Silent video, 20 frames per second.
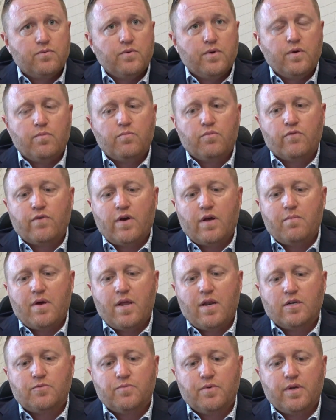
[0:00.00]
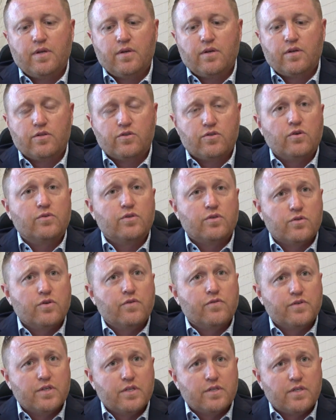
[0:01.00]
We provide management and consultant
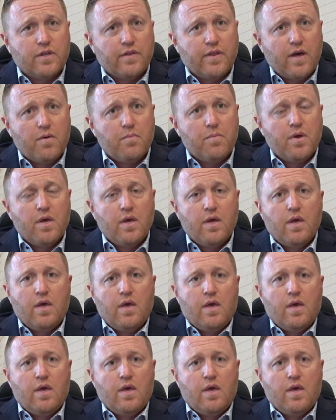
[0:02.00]
services to them.